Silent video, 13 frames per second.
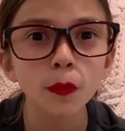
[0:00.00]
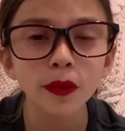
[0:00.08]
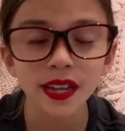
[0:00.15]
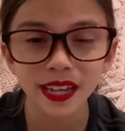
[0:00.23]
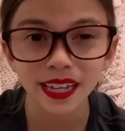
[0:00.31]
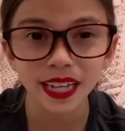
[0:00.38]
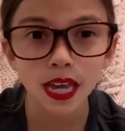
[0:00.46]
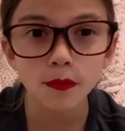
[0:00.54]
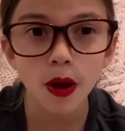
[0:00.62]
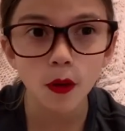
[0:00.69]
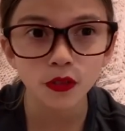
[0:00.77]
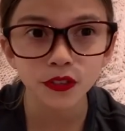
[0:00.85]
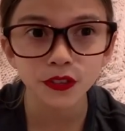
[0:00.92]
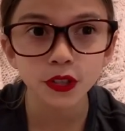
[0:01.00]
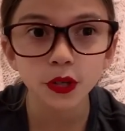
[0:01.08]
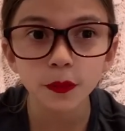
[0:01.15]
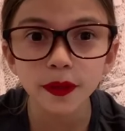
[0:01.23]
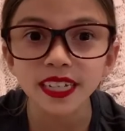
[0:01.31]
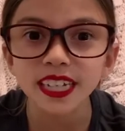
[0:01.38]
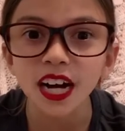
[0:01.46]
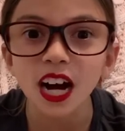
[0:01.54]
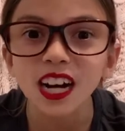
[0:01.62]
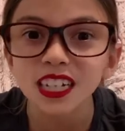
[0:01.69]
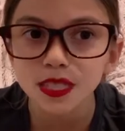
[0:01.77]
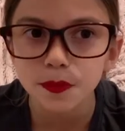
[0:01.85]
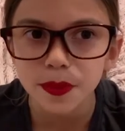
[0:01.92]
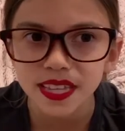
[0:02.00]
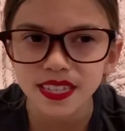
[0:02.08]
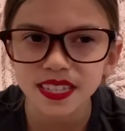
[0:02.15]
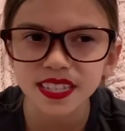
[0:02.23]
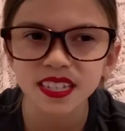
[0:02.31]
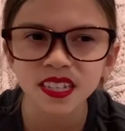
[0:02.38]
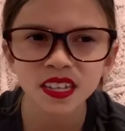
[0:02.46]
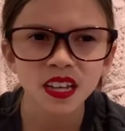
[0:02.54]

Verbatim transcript: but it came out with too many husbands